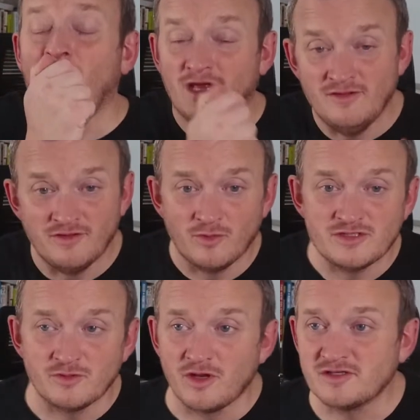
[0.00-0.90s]
even though
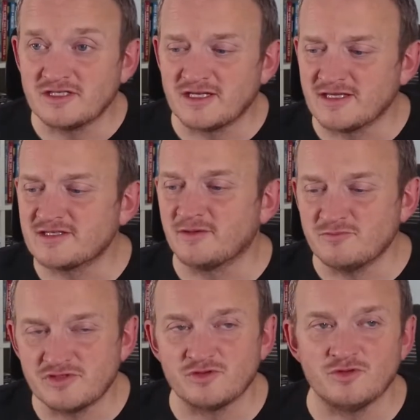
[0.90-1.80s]
we sold loads of tickets,
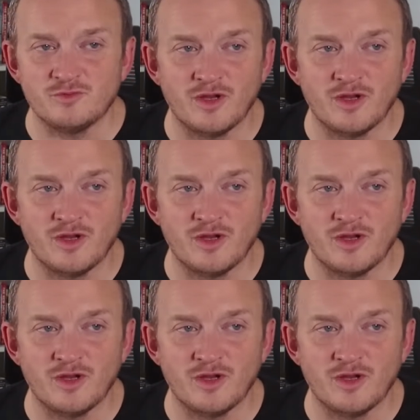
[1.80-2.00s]
I'm sure